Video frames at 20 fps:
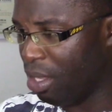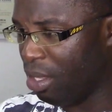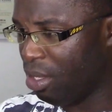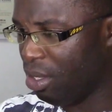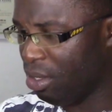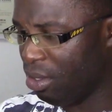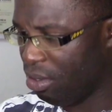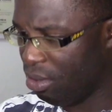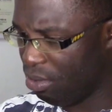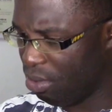
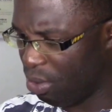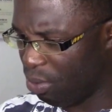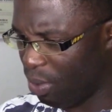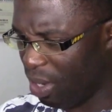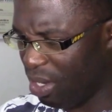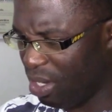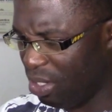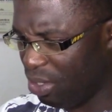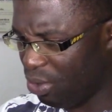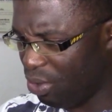
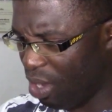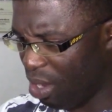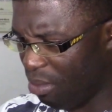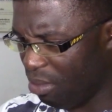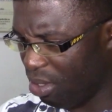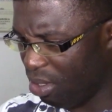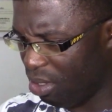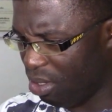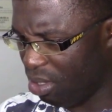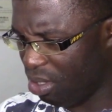What is
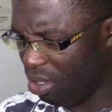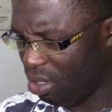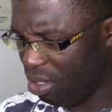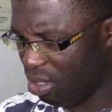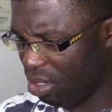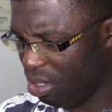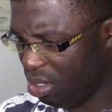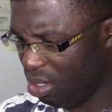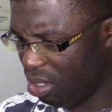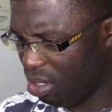grandma?
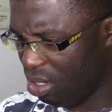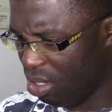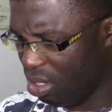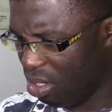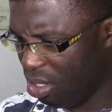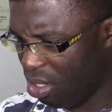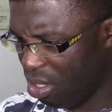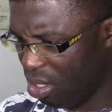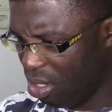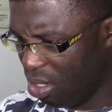
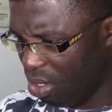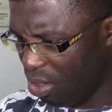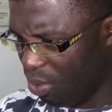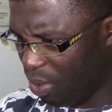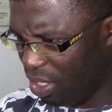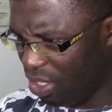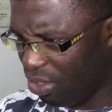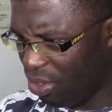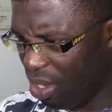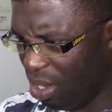
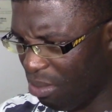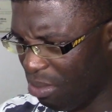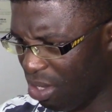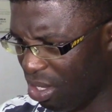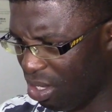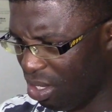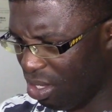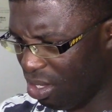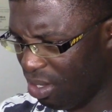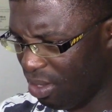Where's grandma?